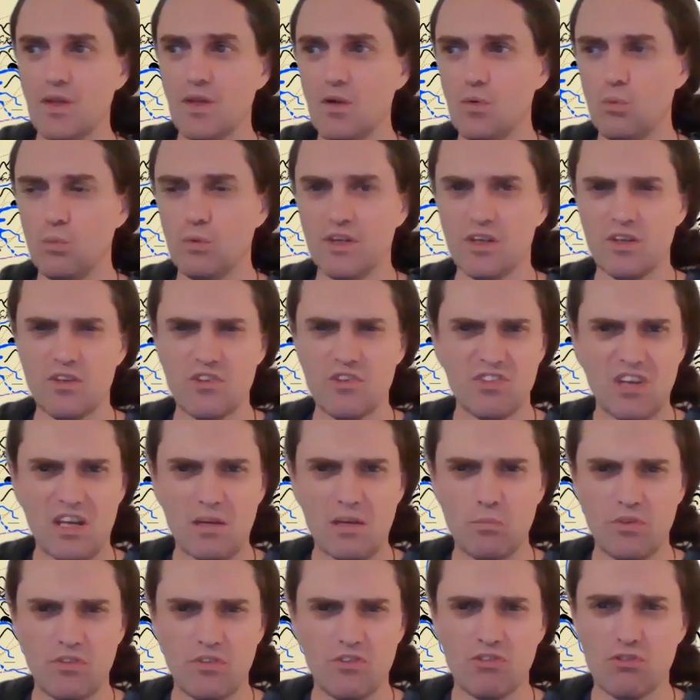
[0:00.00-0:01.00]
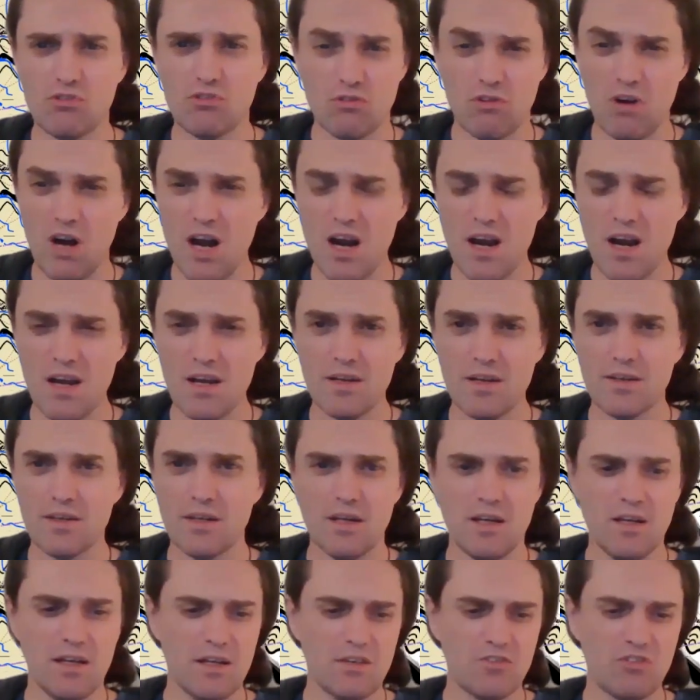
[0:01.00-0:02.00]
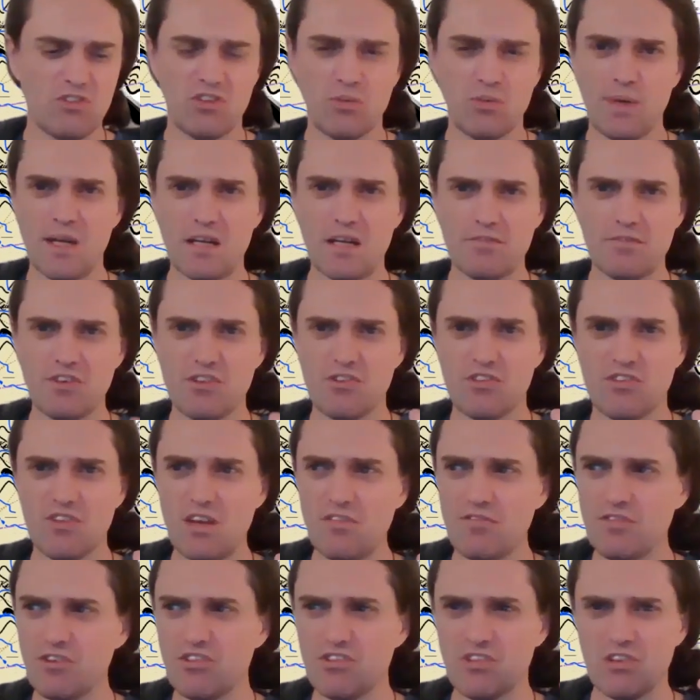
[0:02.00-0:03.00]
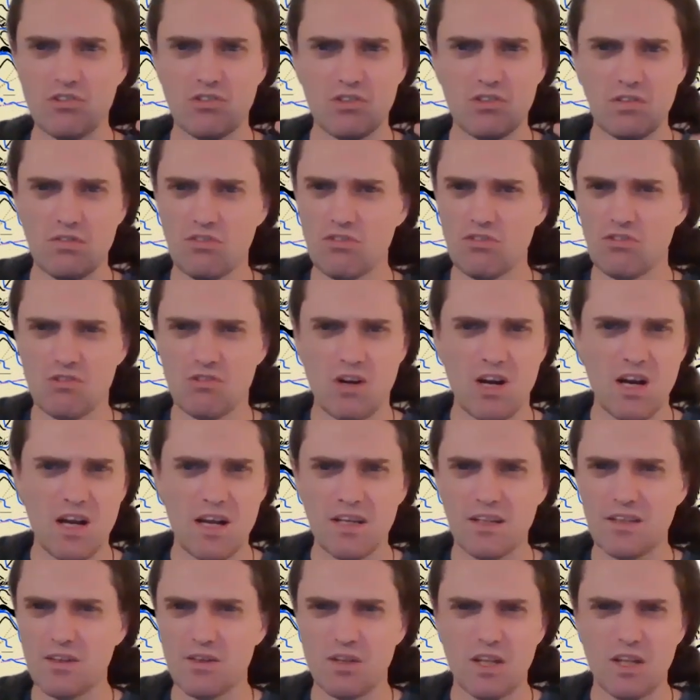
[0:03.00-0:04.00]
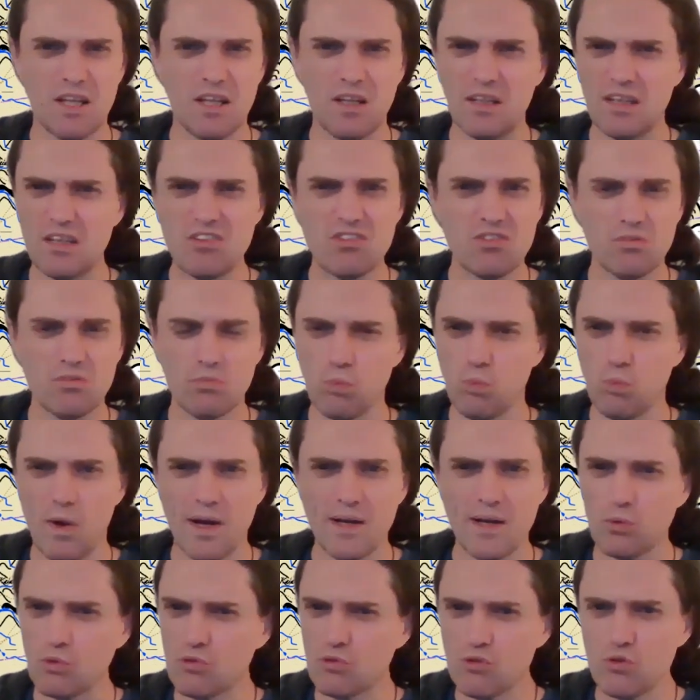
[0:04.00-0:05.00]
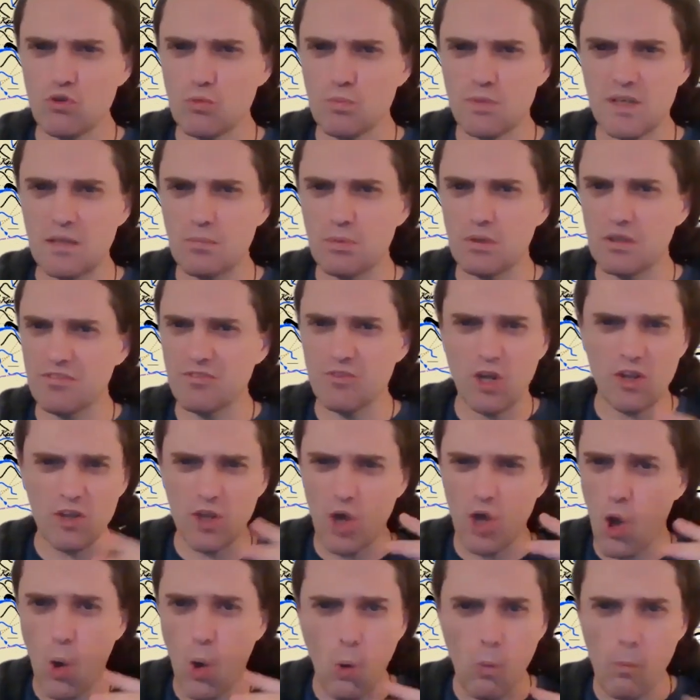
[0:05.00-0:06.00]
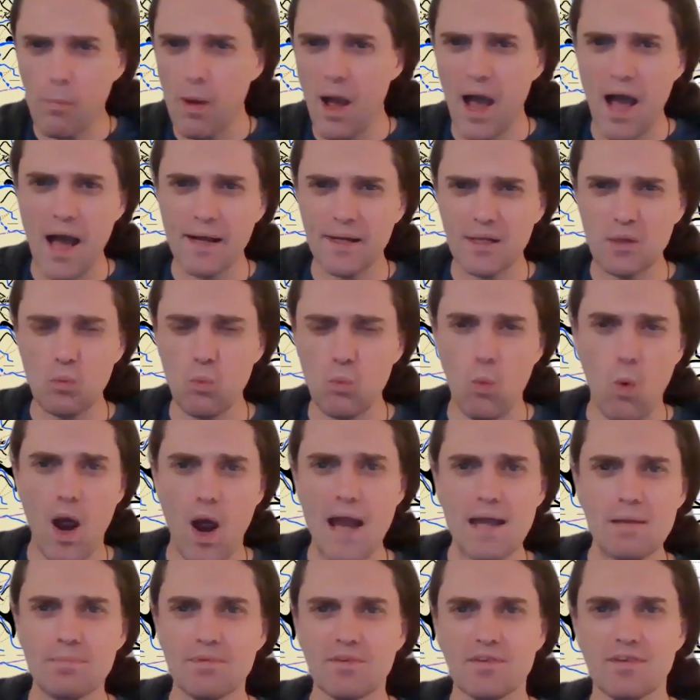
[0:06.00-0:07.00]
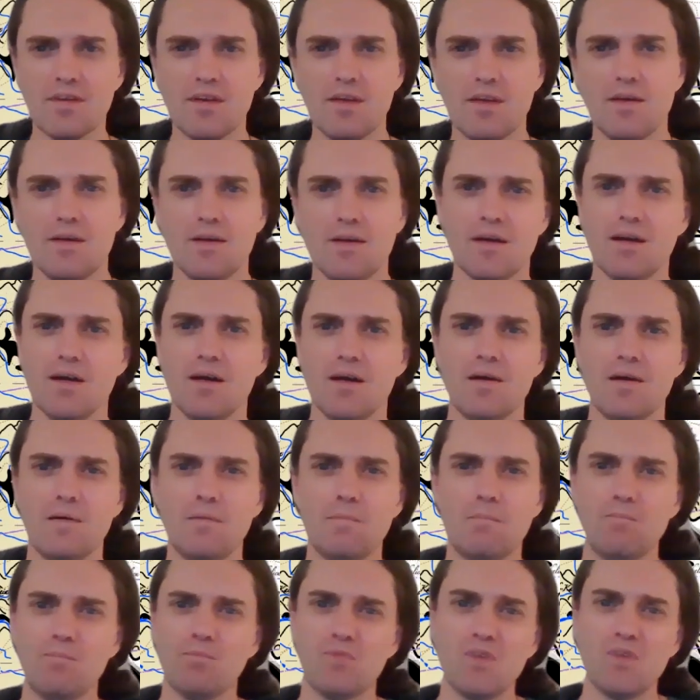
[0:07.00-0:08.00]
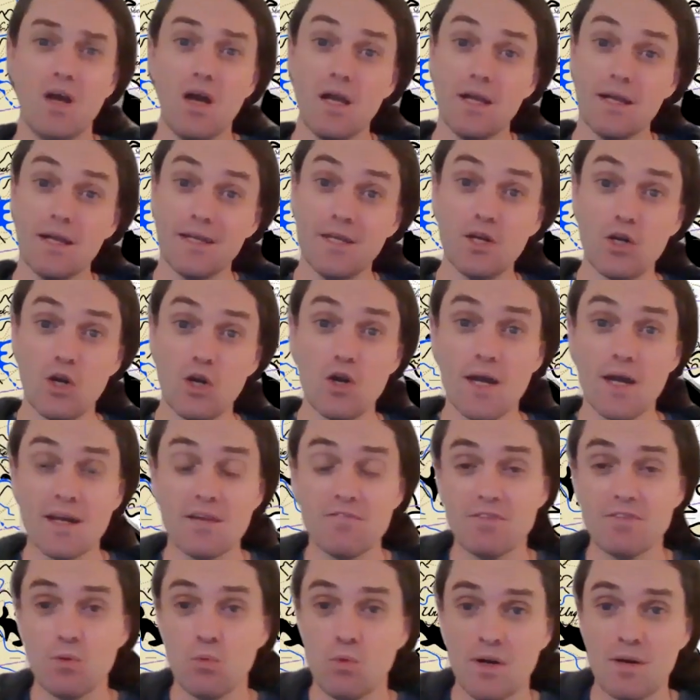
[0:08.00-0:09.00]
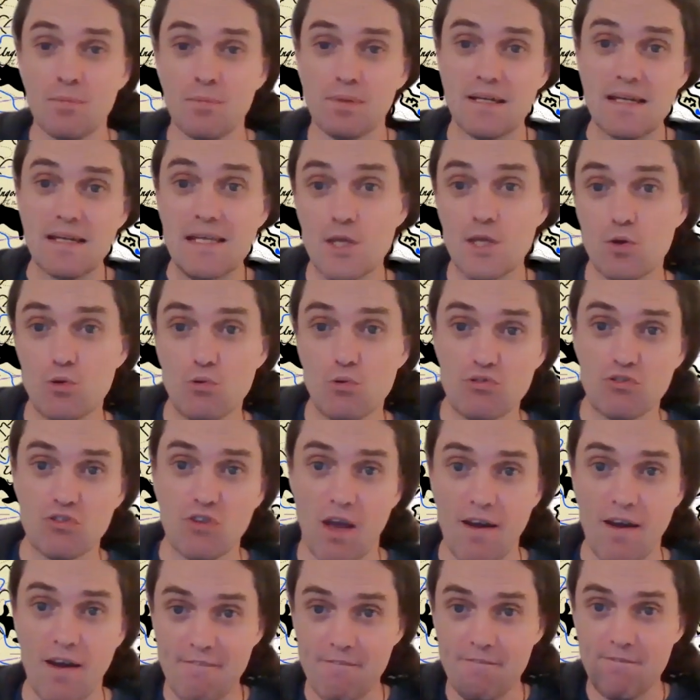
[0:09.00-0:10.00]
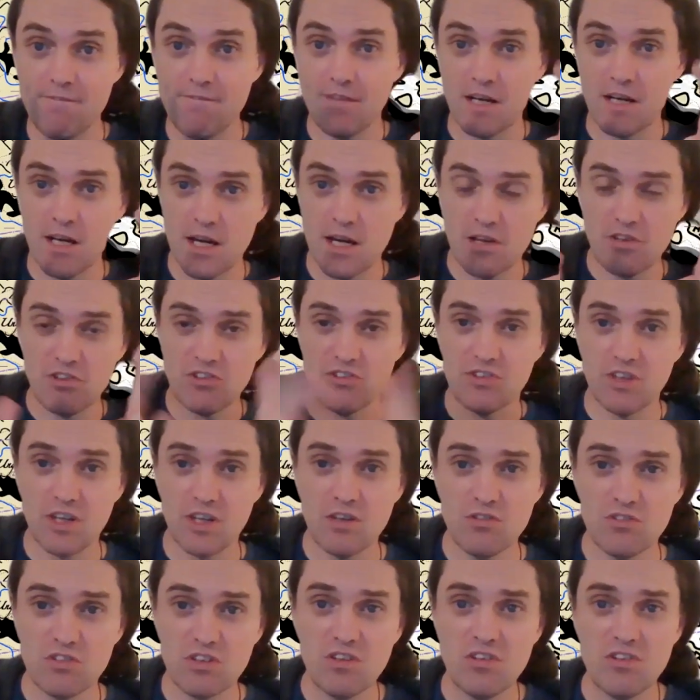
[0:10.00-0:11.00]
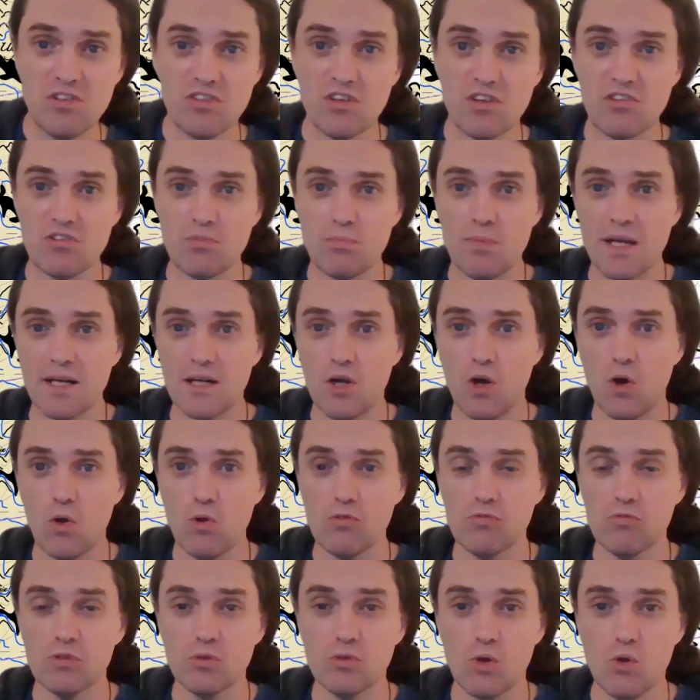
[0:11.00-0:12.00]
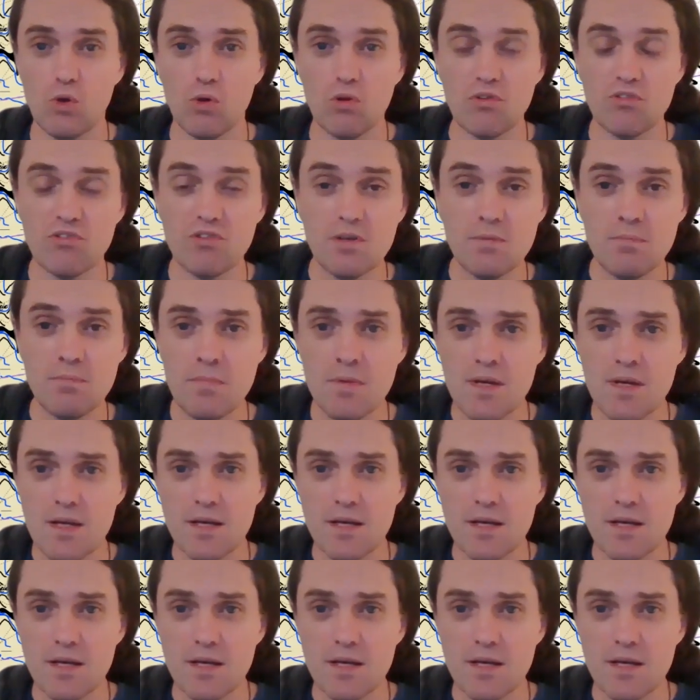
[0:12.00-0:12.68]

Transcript: We did the same with Strahd. Just about every session of Strahd, at least 1 or 2 people, if not the whole party, wiped. And if you want to play those funhouse dungeons, as Matt Colville calls them,